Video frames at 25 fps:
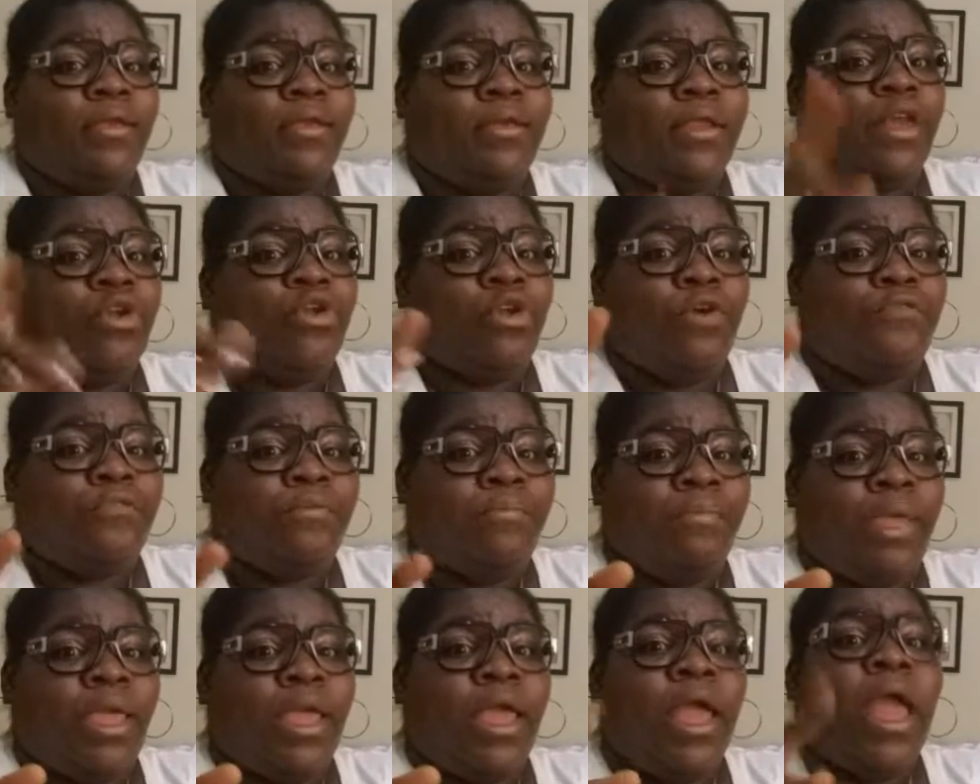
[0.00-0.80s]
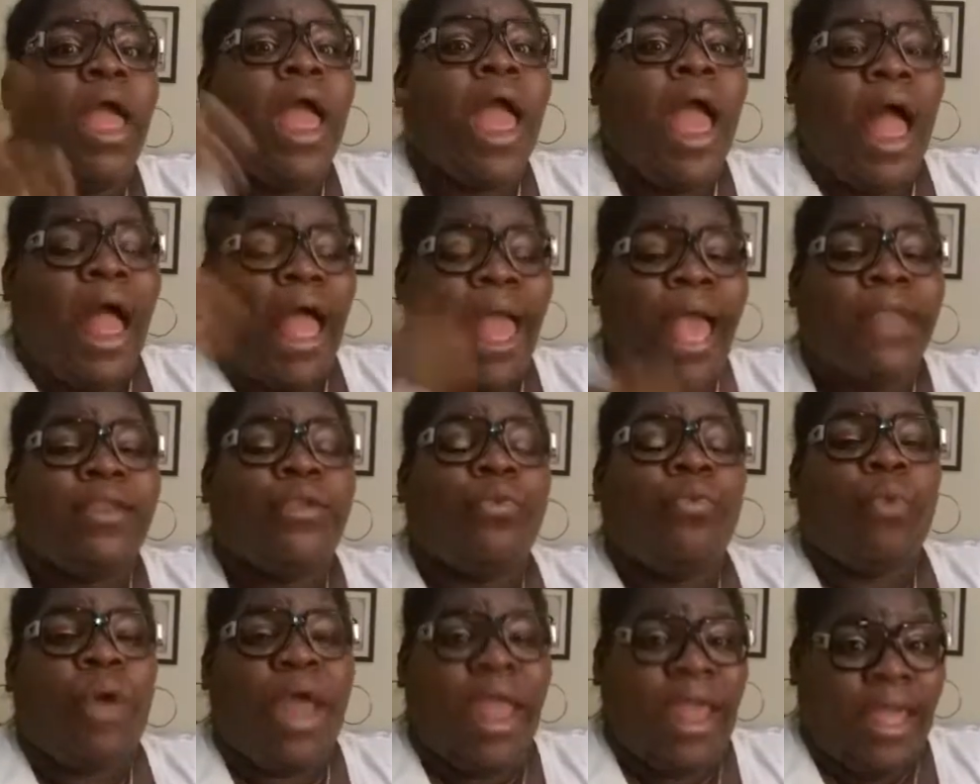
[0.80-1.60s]
They didn't offer me. I had
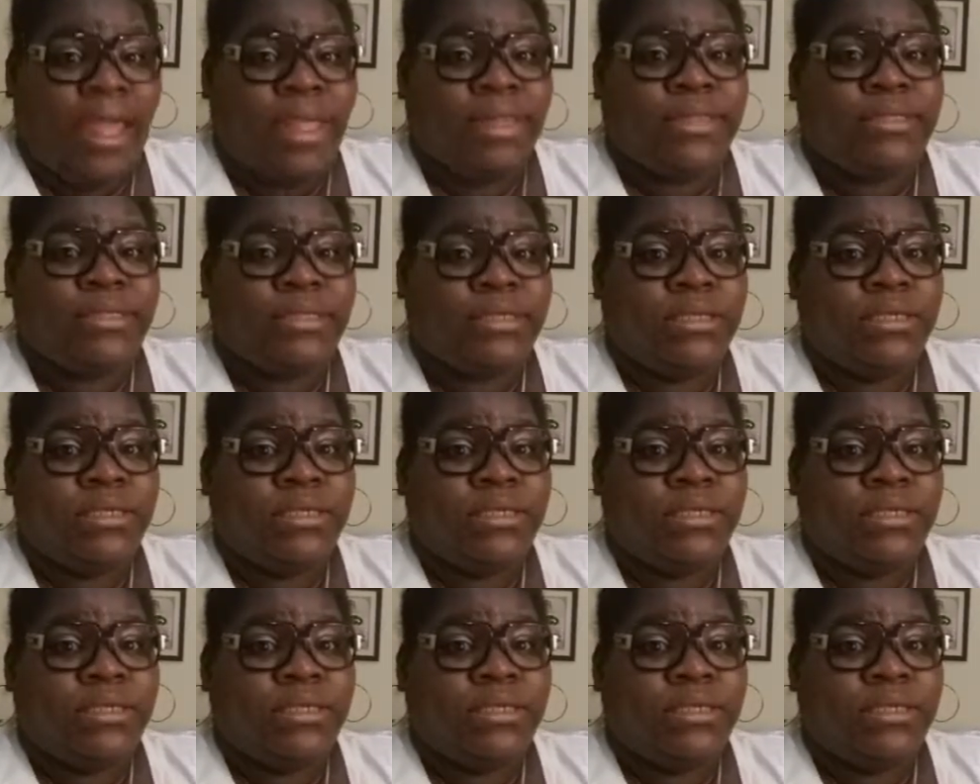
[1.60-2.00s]
to wait